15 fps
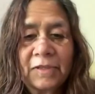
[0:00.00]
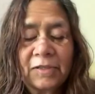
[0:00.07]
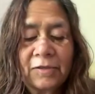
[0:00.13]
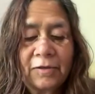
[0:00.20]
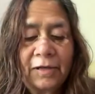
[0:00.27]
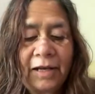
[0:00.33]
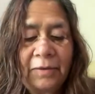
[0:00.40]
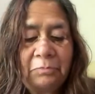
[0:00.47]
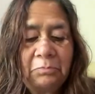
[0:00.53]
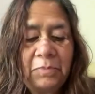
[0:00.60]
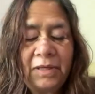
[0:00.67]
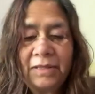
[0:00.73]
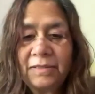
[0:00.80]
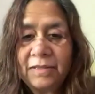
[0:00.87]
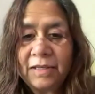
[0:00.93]
So let
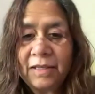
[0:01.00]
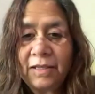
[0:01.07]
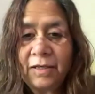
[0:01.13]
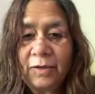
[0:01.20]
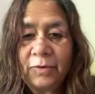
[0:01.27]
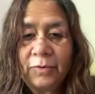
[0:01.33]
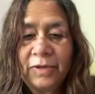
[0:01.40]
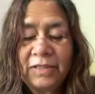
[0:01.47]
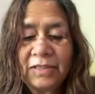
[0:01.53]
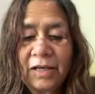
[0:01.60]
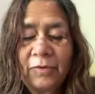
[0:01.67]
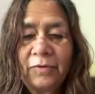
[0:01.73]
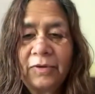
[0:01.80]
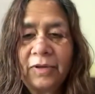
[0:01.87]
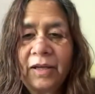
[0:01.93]
me see who is
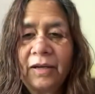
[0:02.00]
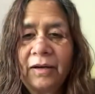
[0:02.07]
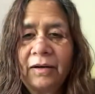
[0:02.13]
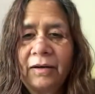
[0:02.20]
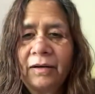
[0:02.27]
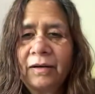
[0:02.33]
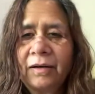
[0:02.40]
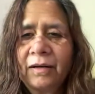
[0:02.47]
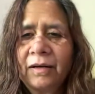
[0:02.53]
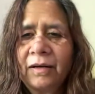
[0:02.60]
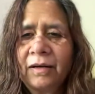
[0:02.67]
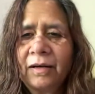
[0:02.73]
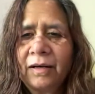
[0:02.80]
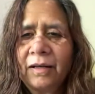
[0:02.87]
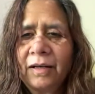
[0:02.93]
out there.
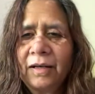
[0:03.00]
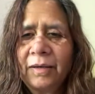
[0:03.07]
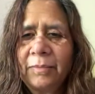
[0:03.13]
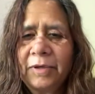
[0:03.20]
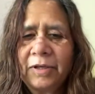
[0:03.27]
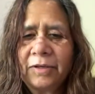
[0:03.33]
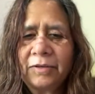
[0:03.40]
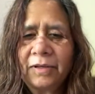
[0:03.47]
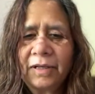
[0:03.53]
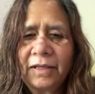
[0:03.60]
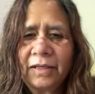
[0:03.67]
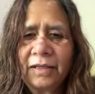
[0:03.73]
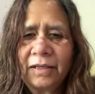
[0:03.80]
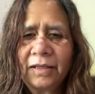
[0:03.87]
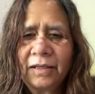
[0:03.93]
Let me go to
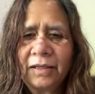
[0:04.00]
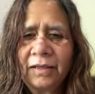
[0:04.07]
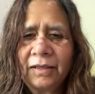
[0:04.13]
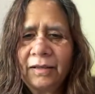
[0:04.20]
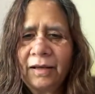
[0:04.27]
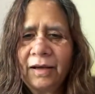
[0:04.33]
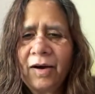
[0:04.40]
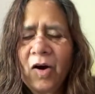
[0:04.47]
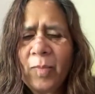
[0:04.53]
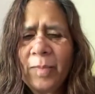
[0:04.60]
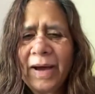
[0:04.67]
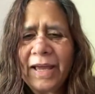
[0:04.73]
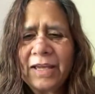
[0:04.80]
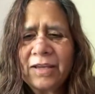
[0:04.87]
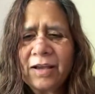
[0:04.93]
LinkedIn. Oh
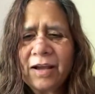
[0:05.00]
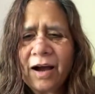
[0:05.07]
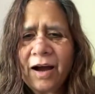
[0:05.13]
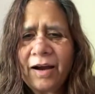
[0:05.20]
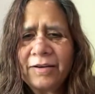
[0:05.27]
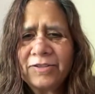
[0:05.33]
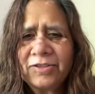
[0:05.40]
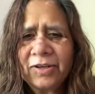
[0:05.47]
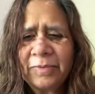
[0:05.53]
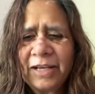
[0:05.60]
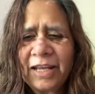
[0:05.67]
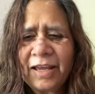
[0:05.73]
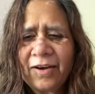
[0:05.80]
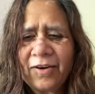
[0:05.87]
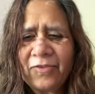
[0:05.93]
my God, so
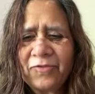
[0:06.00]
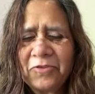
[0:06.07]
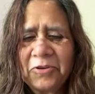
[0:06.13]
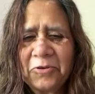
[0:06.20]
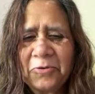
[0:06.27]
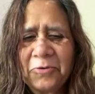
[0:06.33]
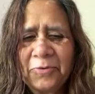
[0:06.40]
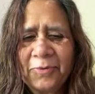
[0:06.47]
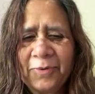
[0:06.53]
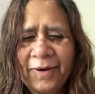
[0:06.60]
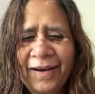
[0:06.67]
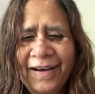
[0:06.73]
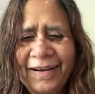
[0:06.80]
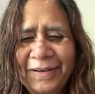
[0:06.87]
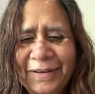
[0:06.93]
many of you.
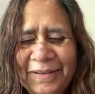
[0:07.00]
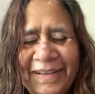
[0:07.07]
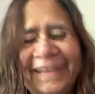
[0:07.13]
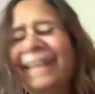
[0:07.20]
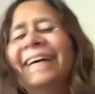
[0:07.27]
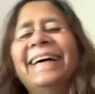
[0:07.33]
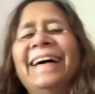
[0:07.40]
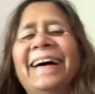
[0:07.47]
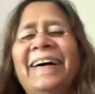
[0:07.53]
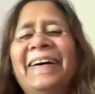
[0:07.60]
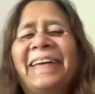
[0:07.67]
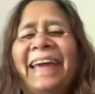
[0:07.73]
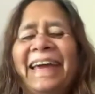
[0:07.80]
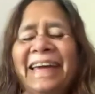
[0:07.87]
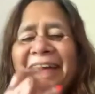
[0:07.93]

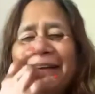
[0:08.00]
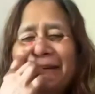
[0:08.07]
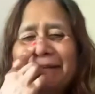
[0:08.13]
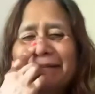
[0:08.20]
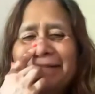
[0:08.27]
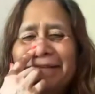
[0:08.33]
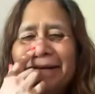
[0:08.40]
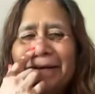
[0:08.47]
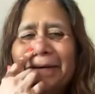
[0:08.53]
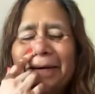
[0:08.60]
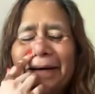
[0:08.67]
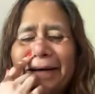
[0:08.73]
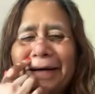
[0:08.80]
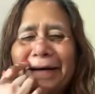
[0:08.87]
Okay, so